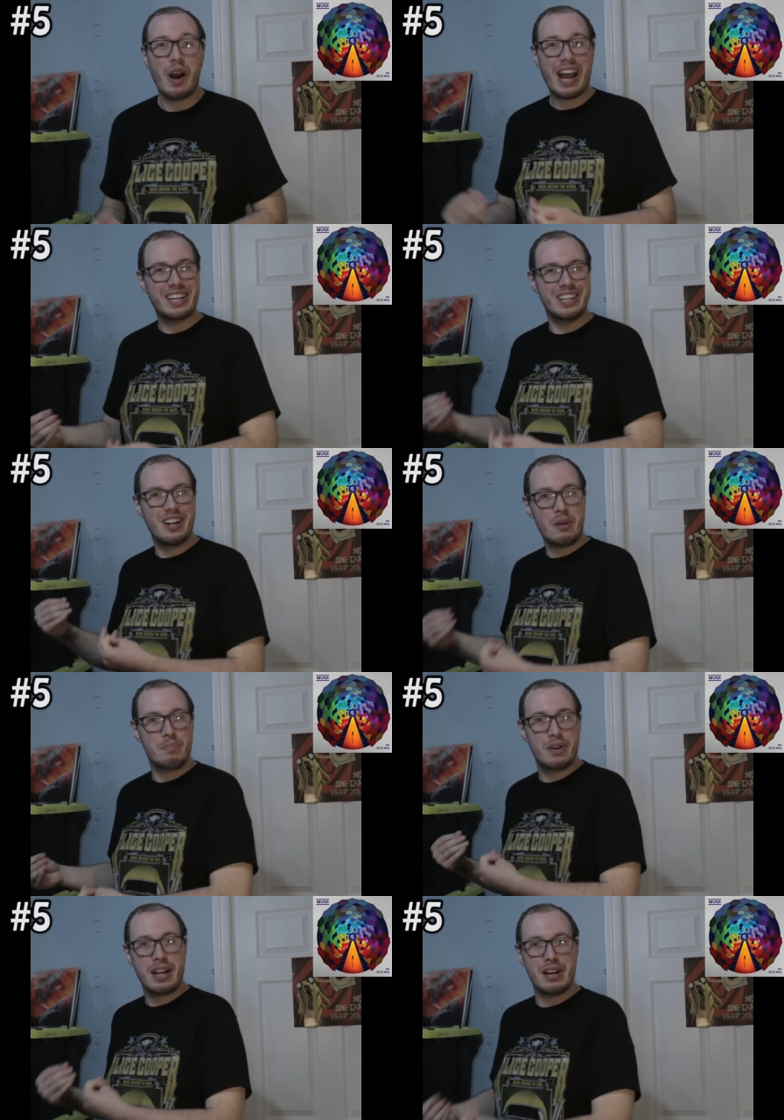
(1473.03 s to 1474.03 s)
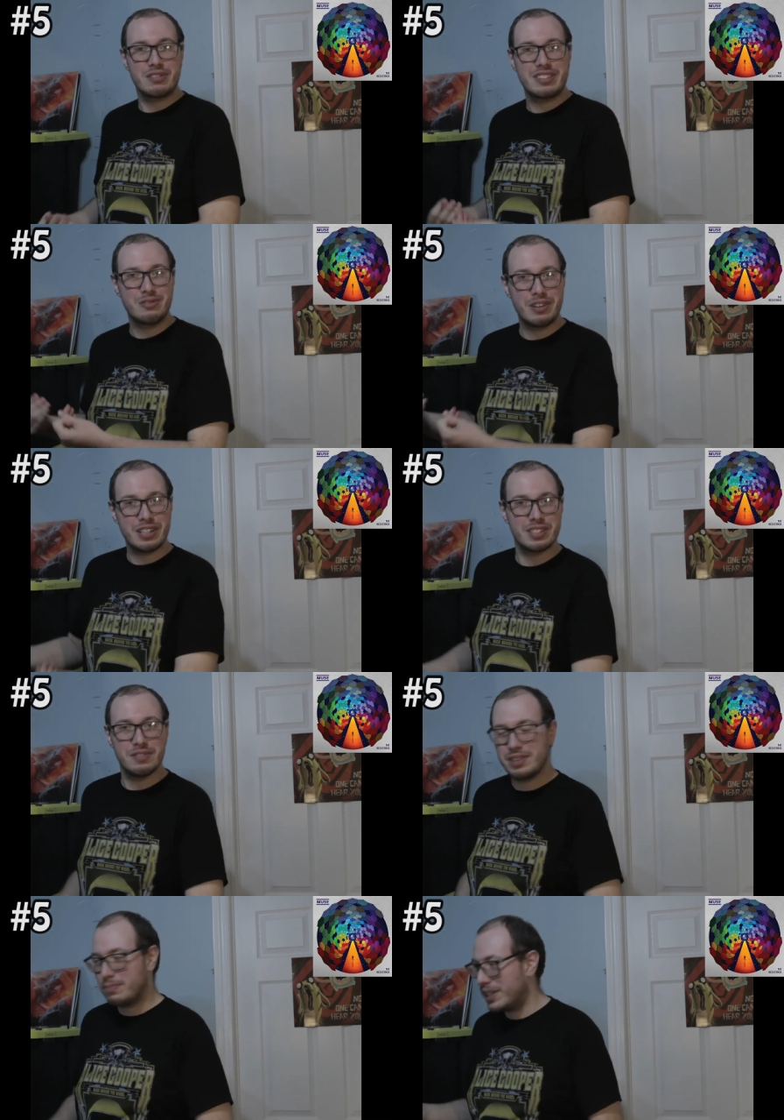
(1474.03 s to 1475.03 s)
I cannot pronounce the rest
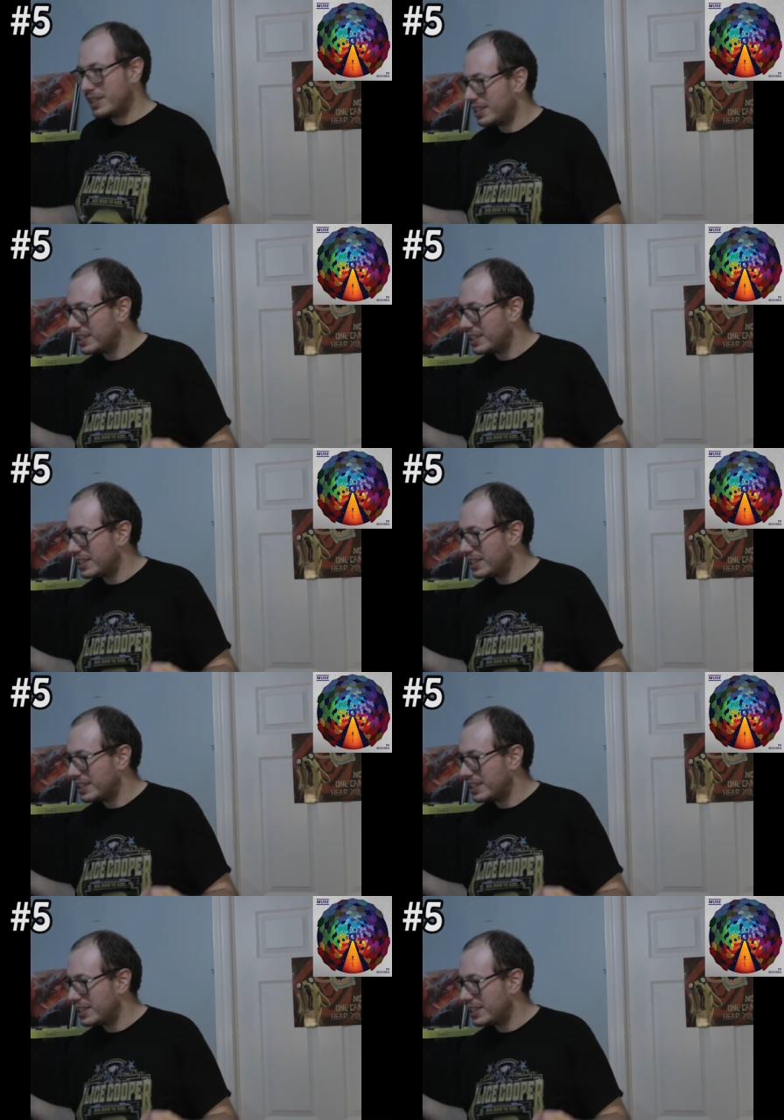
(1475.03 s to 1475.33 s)
of it because I